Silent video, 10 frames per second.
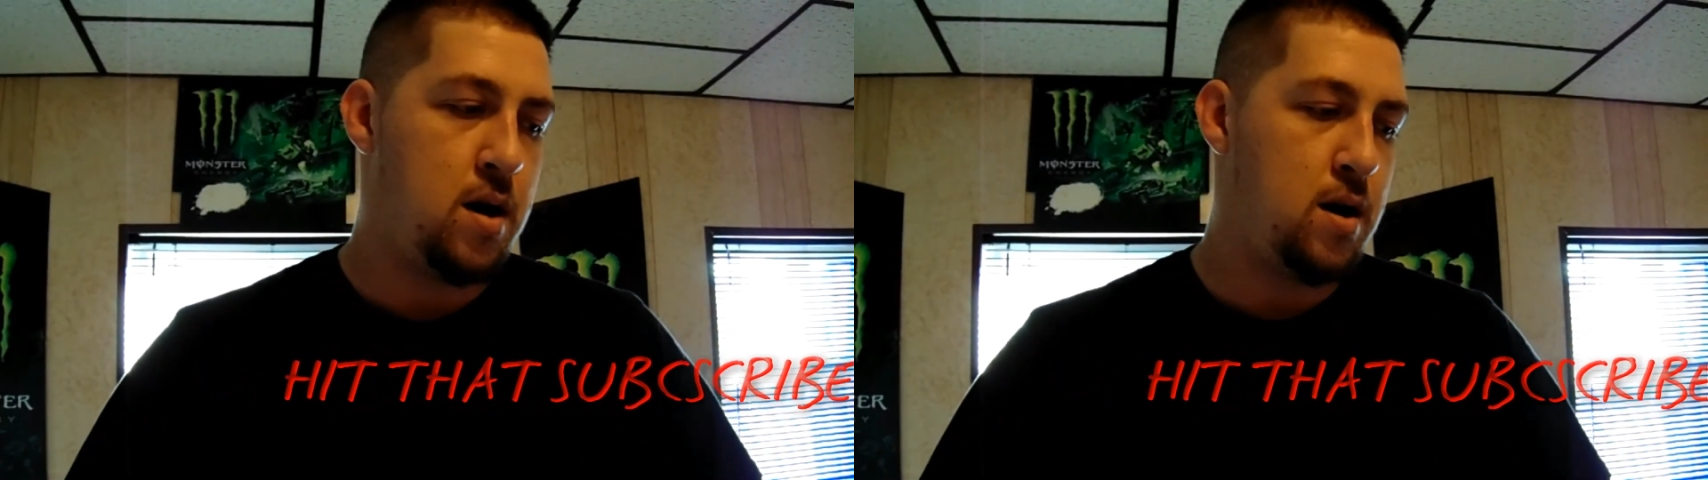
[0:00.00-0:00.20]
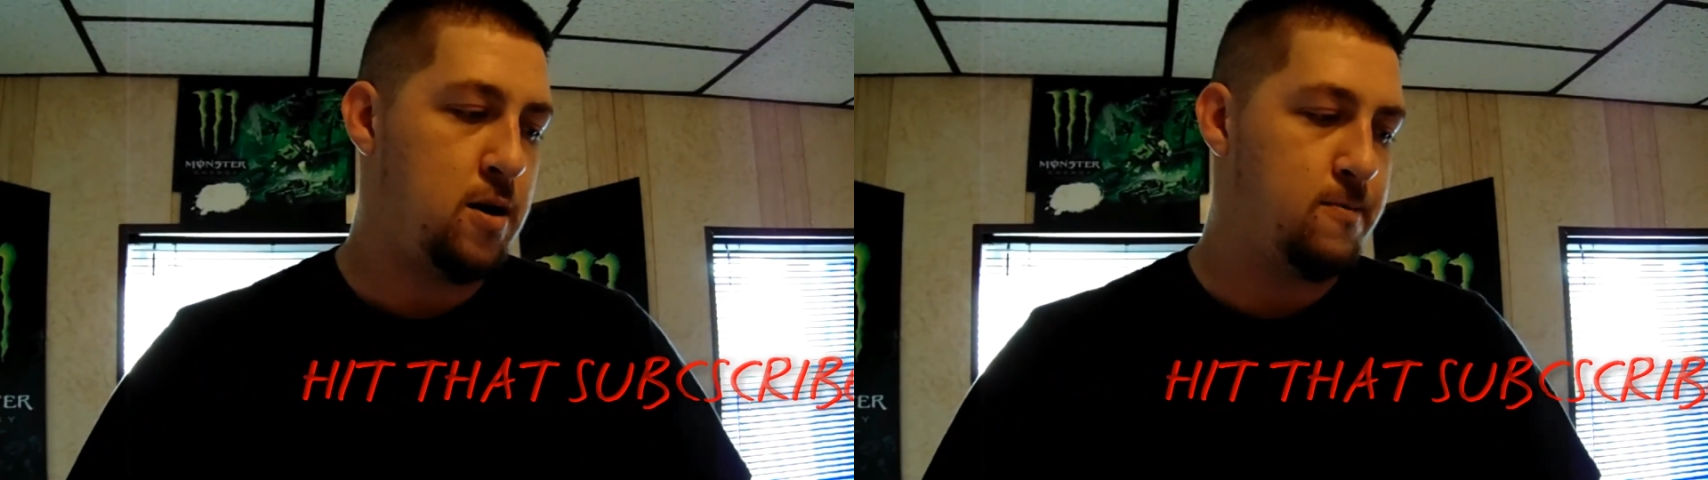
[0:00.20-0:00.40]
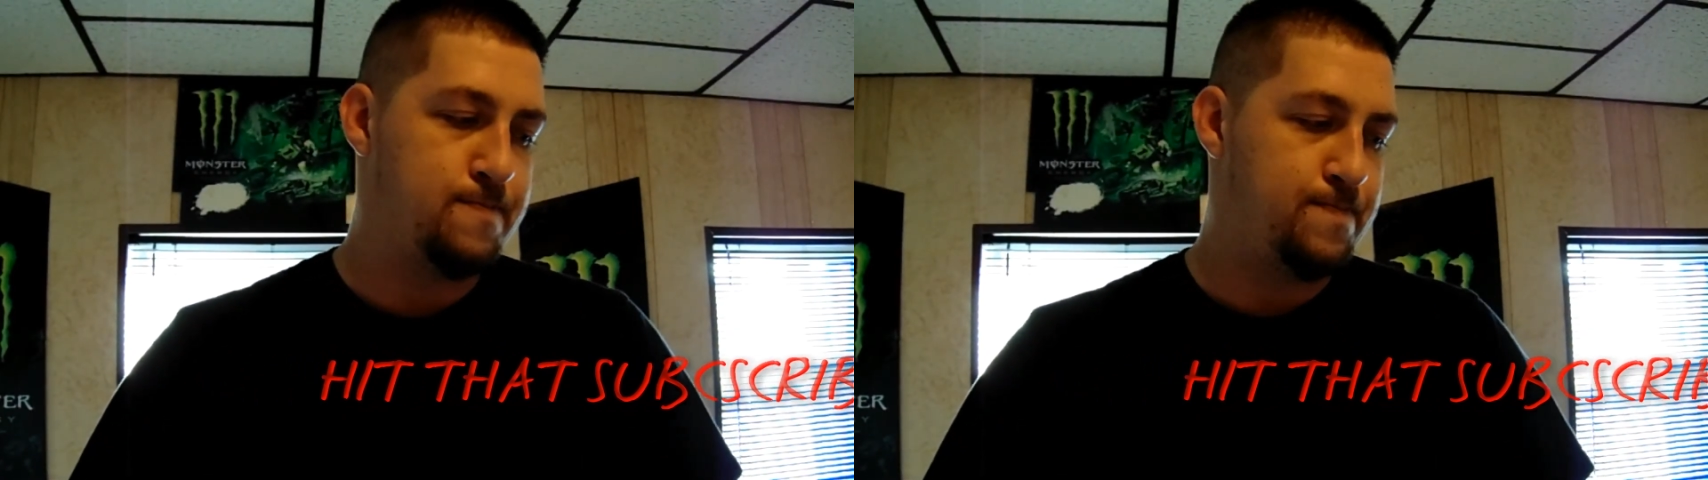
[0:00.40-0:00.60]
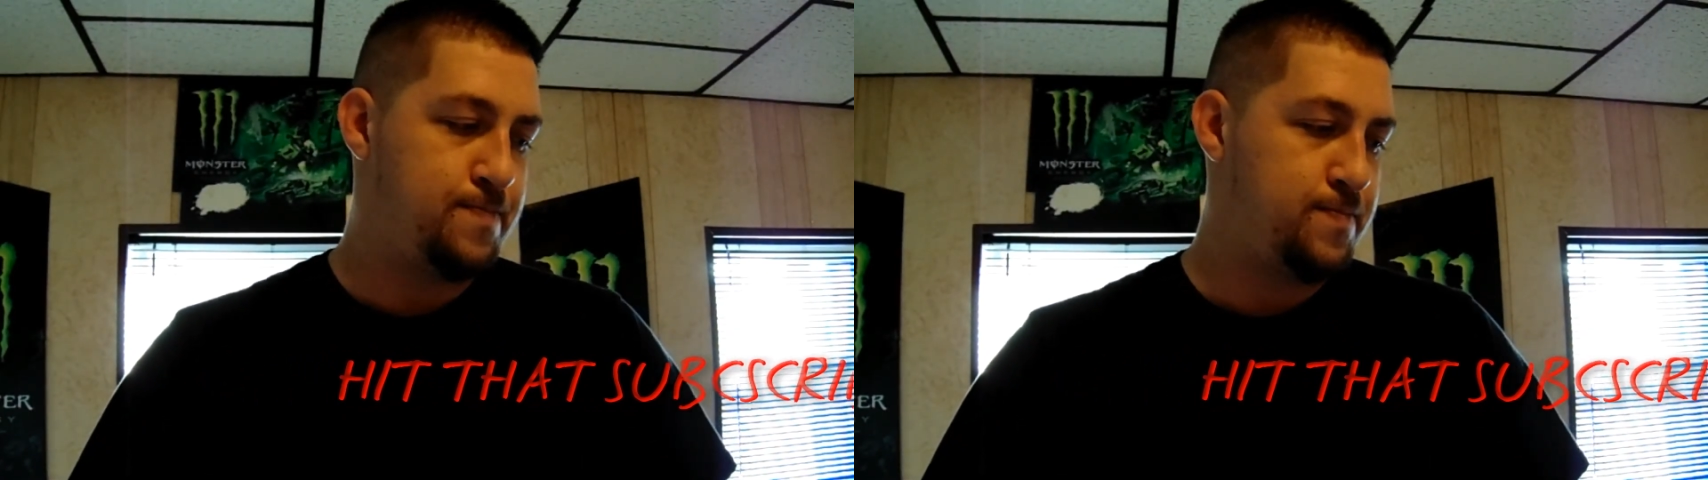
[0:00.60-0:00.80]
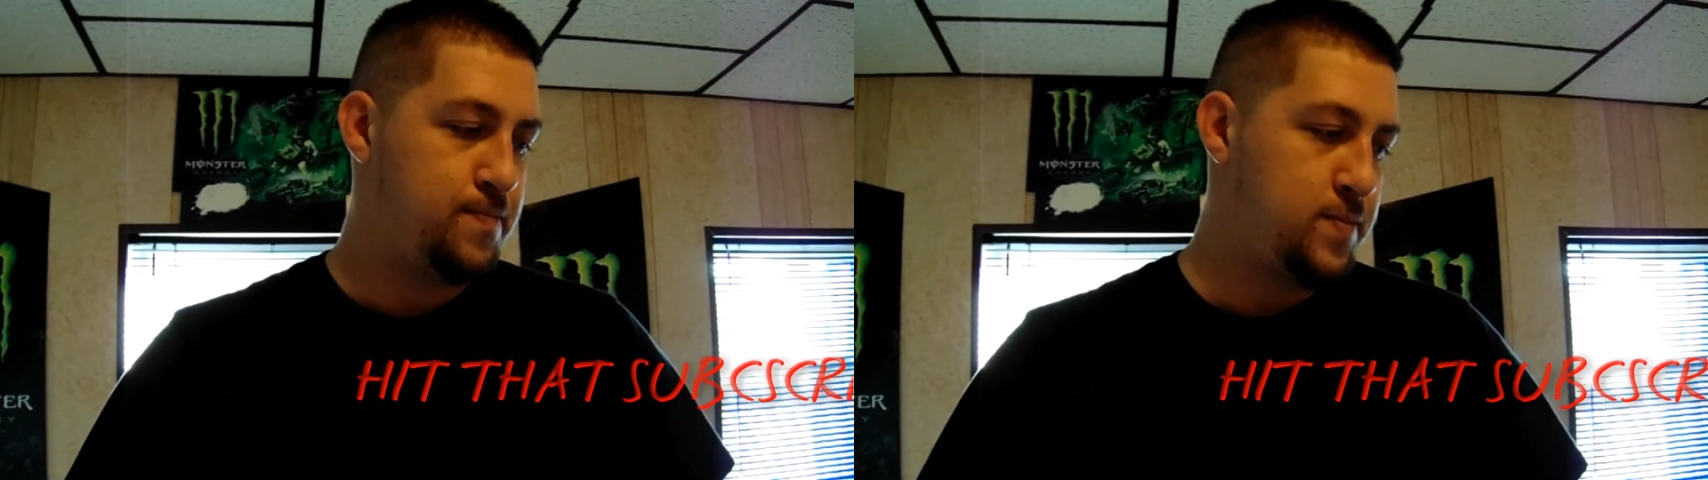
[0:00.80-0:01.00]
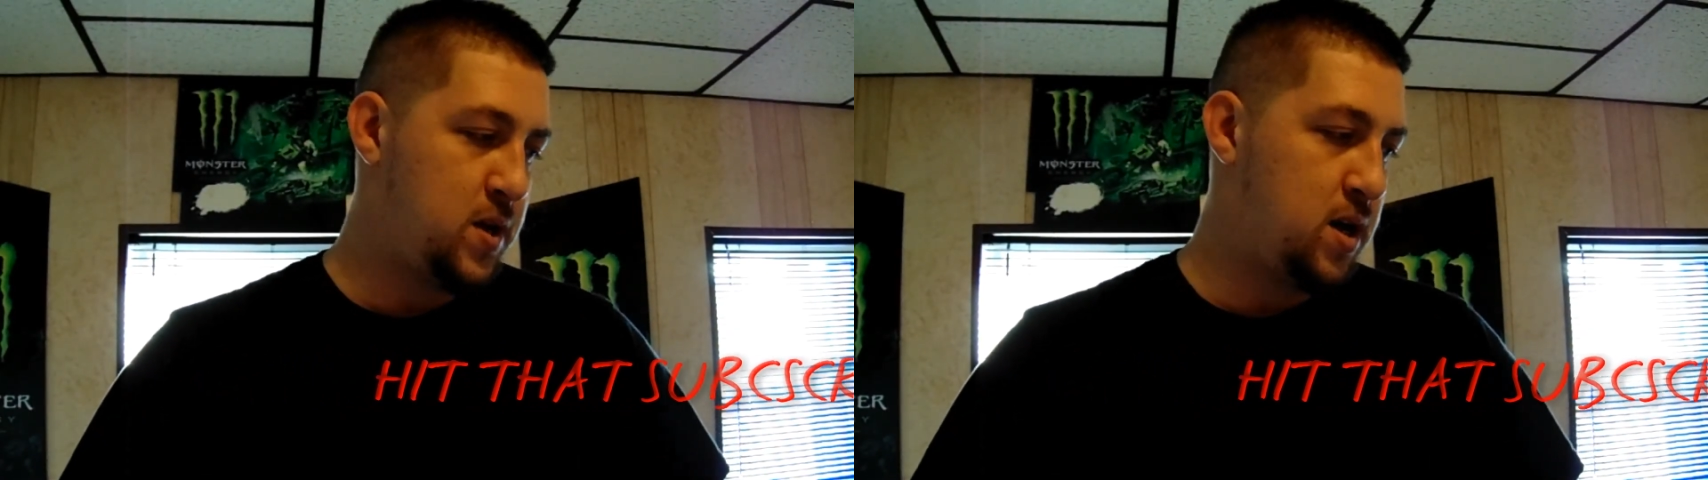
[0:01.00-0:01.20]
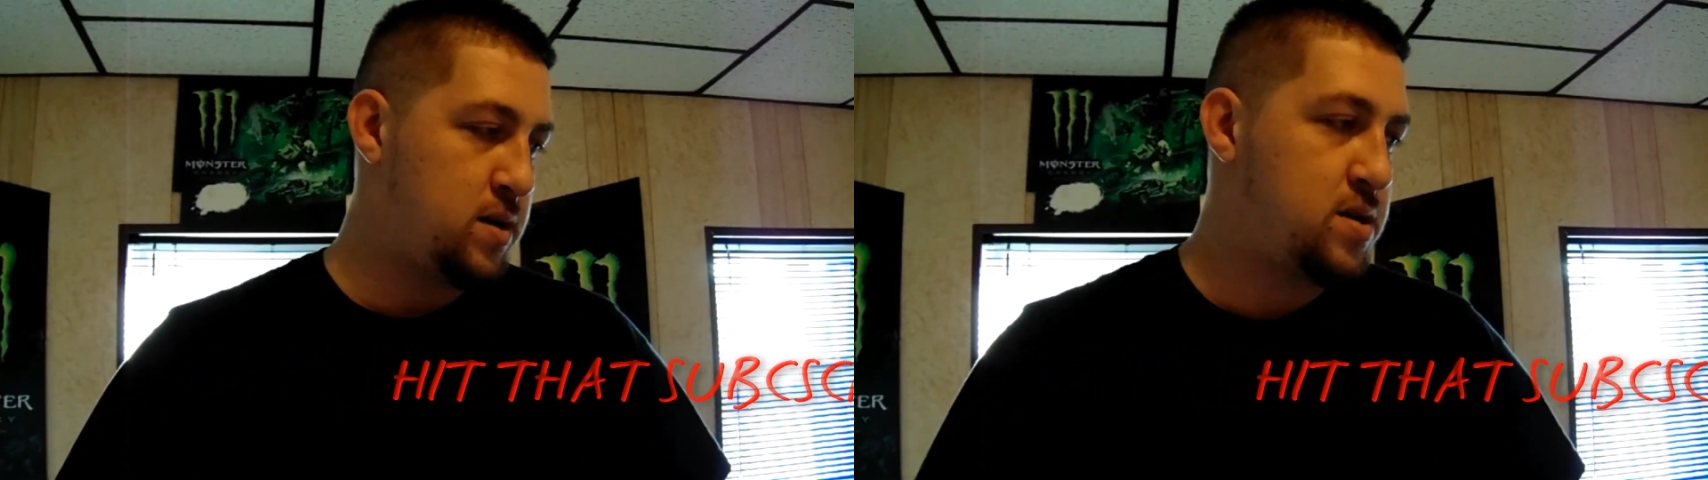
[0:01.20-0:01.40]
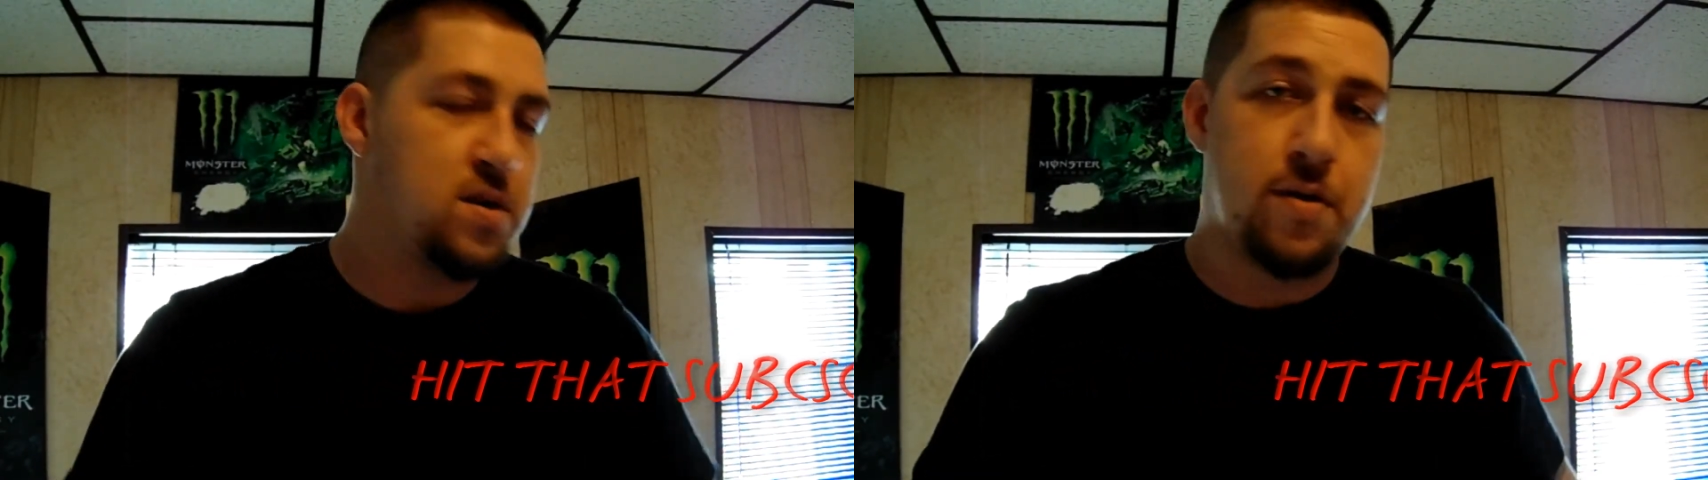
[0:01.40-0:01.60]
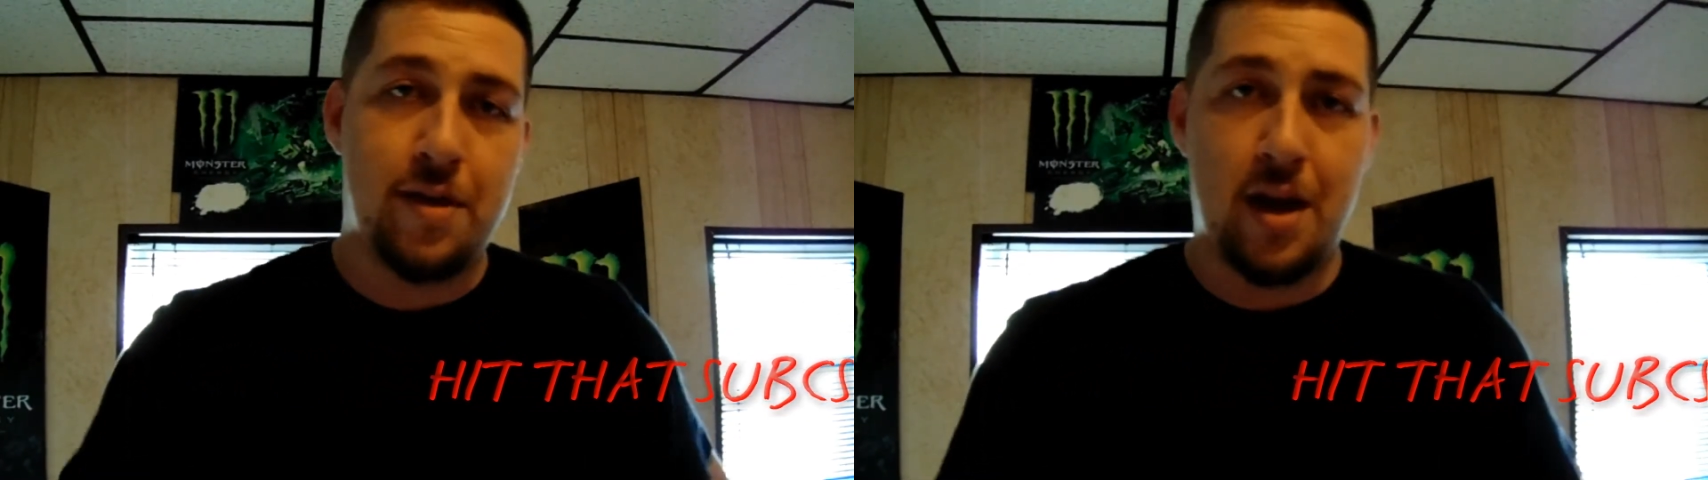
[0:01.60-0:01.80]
So